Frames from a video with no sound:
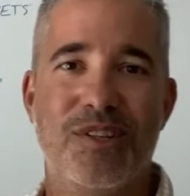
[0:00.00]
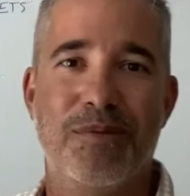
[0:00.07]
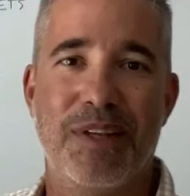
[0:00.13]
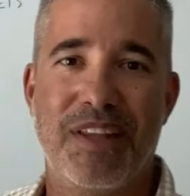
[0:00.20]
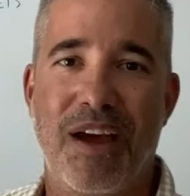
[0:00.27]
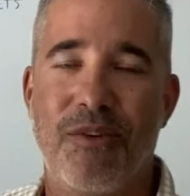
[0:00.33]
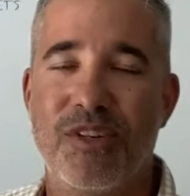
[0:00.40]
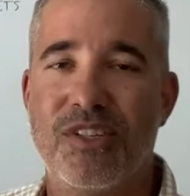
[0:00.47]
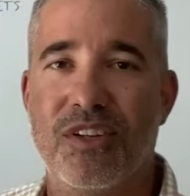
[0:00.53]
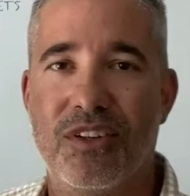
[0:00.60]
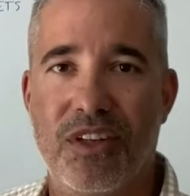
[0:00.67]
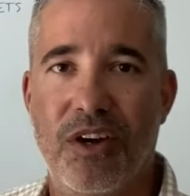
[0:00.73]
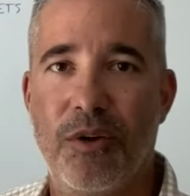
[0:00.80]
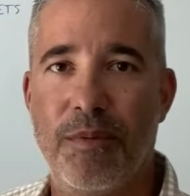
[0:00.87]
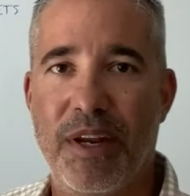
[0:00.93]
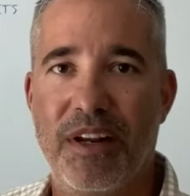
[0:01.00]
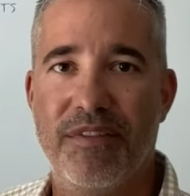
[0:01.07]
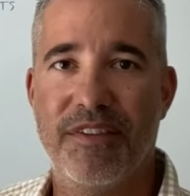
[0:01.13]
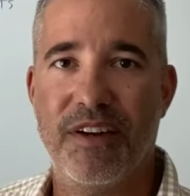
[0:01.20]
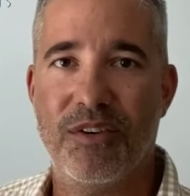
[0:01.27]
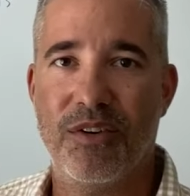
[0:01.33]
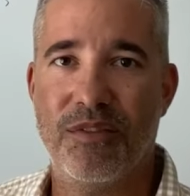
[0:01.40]
to be. That was the low
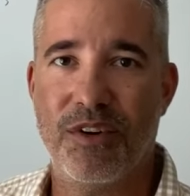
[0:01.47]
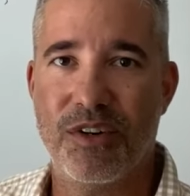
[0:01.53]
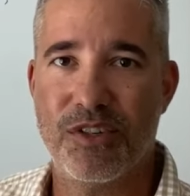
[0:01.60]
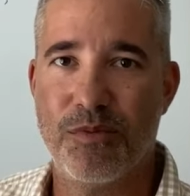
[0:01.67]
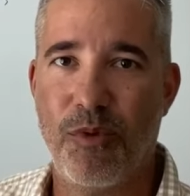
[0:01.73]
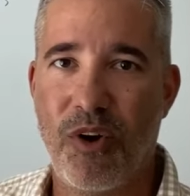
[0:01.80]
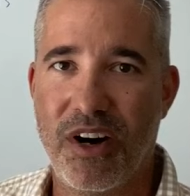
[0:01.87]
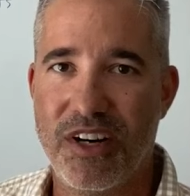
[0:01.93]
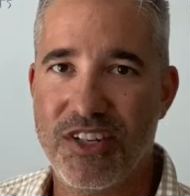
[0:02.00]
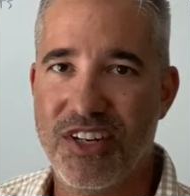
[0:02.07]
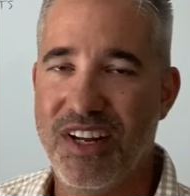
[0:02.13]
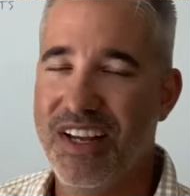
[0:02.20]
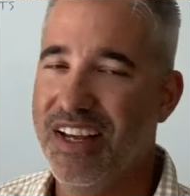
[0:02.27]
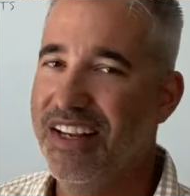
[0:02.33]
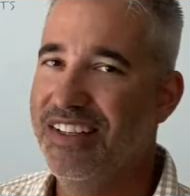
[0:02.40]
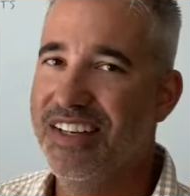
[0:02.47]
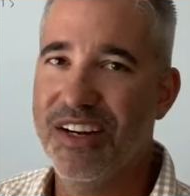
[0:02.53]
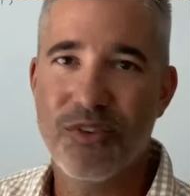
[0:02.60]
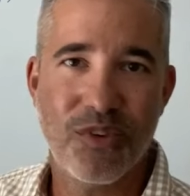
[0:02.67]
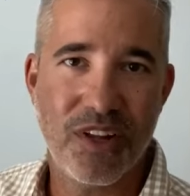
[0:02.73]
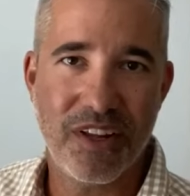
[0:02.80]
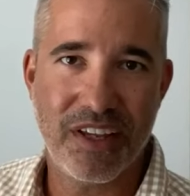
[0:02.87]
benefit reverse mortgage.
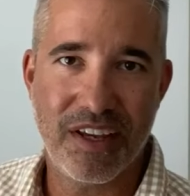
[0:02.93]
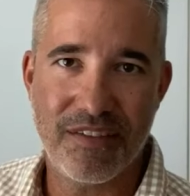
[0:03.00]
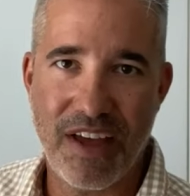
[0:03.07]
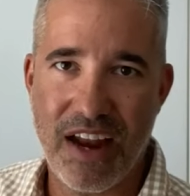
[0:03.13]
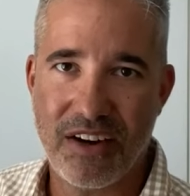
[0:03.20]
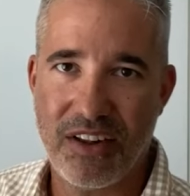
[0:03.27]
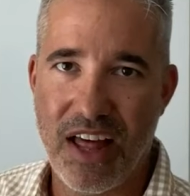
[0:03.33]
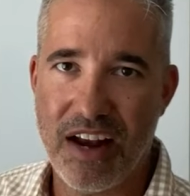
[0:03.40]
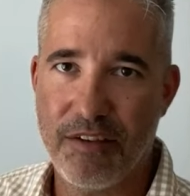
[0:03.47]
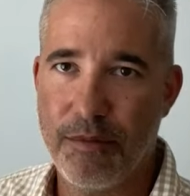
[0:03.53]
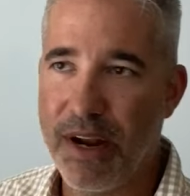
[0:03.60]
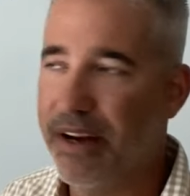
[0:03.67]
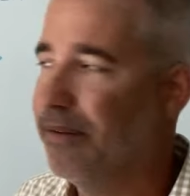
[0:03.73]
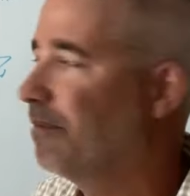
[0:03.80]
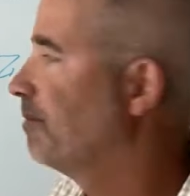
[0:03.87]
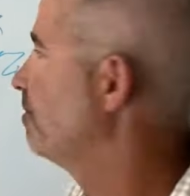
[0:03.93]
Didn't really give out a lot of money.